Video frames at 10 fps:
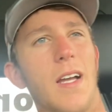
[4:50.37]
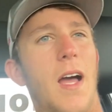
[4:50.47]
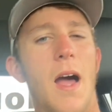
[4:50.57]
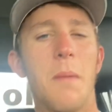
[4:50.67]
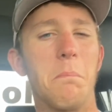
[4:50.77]

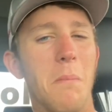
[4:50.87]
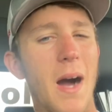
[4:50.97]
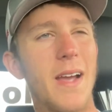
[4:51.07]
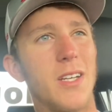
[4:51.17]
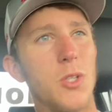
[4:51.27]
I
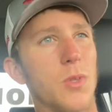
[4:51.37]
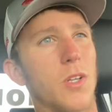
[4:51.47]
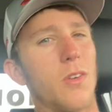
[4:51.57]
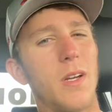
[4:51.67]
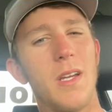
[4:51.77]
might do a
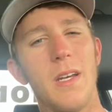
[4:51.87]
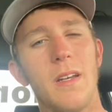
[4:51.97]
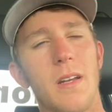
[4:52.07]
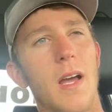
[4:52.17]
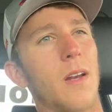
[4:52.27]

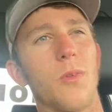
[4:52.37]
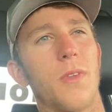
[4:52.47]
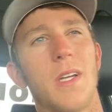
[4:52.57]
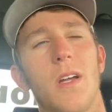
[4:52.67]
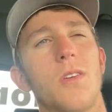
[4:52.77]
green. I don't
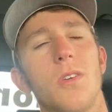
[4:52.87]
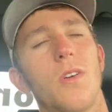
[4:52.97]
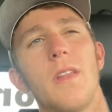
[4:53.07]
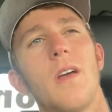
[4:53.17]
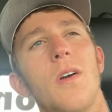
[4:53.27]
think I'll do a
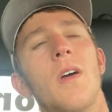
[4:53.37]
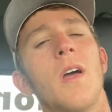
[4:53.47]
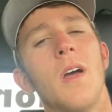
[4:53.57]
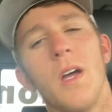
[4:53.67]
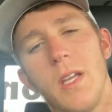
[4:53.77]
green though.
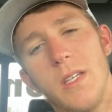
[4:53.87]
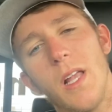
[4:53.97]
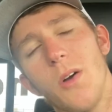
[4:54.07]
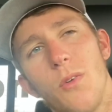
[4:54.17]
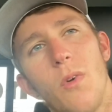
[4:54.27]

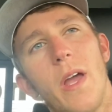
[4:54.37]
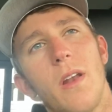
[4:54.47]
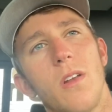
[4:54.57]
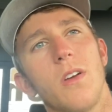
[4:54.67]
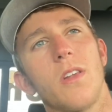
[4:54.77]
Yellow and red
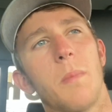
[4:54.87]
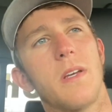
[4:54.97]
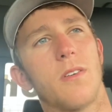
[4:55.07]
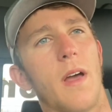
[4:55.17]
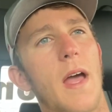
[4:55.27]
will look the
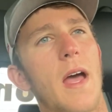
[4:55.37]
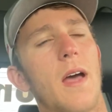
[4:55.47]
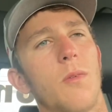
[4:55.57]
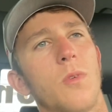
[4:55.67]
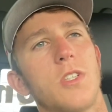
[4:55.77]
best on a
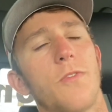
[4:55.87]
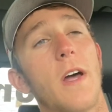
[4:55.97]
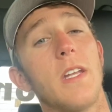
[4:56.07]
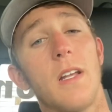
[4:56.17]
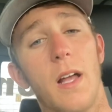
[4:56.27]
hat. Which if I
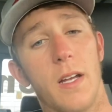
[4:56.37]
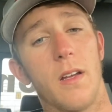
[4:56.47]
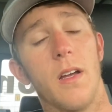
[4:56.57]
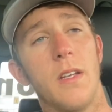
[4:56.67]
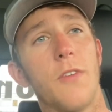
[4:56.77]
did
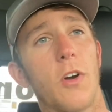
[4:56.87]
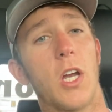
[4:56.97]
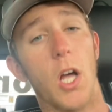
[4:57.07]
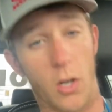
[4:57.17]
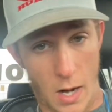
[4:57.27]
a different
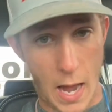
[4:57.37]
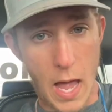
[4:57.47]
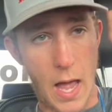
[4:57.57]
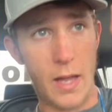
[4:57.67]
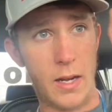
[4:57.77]
color
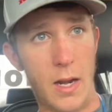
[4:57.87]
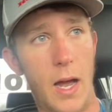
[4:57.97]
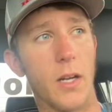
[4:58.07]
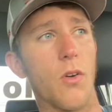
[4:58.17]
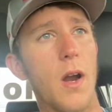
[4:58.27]
hat,
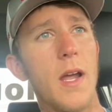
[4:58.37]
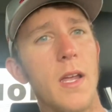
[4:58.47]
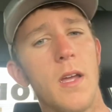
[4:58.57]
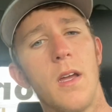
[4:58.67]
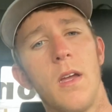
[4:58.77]
not gray,
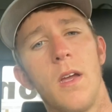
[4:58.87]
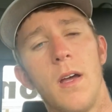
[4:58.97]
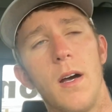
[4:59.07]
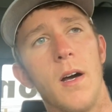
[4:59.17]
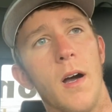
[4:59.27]

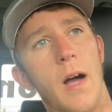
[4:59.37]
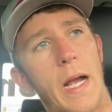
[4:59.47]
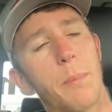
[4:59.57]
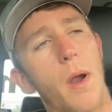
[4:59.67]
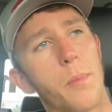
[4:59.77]
I
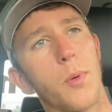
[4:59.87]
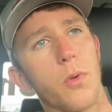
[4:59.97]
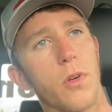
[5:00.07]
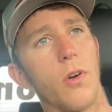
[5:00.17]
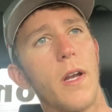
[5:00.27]
can probably pull
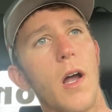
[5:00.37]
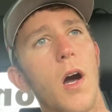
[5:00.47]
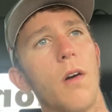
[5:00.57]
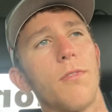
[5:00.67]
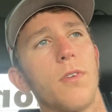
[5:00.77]
the green
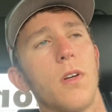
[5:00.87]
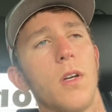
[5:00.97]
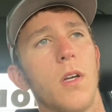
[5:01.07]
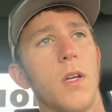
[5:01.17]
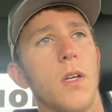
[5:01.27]
off,
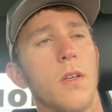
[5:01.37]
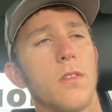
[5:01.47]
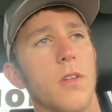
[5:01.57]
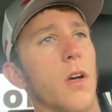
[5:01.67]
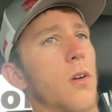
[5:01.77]

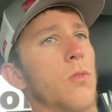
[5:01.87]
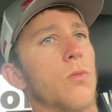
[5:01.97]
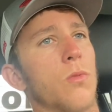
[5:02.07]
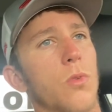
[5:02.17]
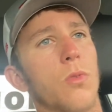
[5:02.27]
so
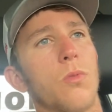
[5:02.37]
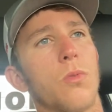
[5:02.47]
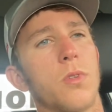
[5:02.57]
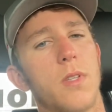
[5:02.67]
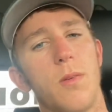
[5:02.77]

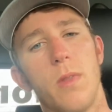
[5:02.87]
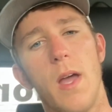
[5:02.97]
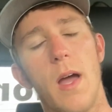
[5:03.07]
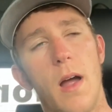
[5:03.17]
we'll see with that.